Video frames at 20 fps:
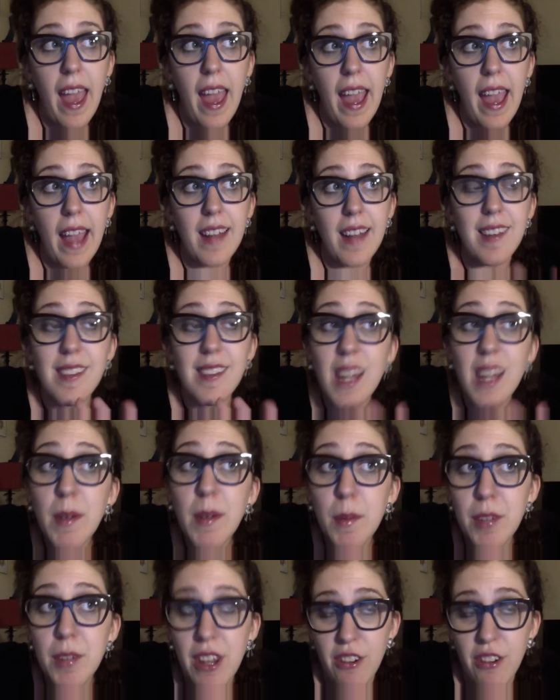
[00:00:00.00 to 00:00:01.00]
And some
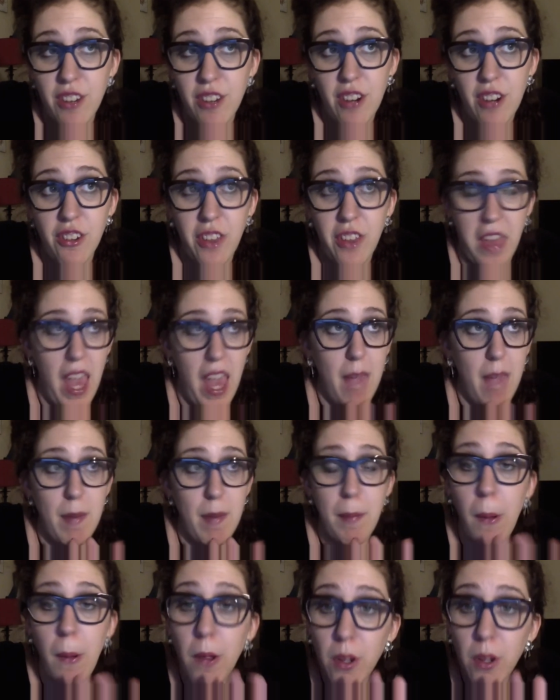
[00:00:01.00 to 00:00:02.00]
of the presenters there. So Amy
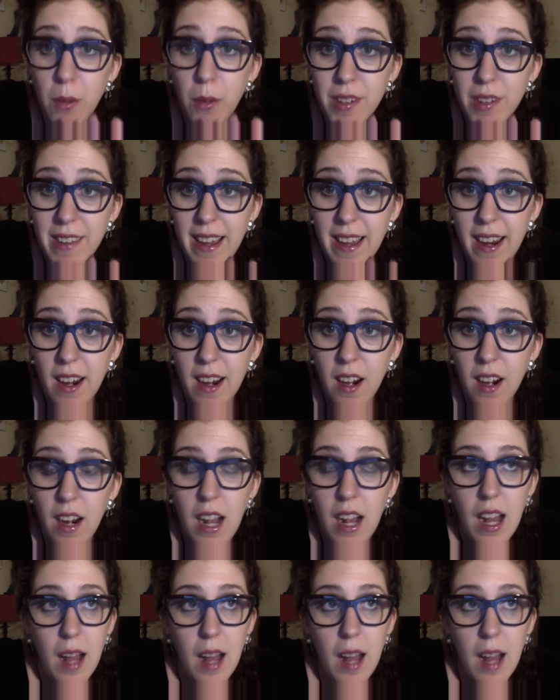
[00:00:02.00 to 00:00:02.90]
Poehler was there.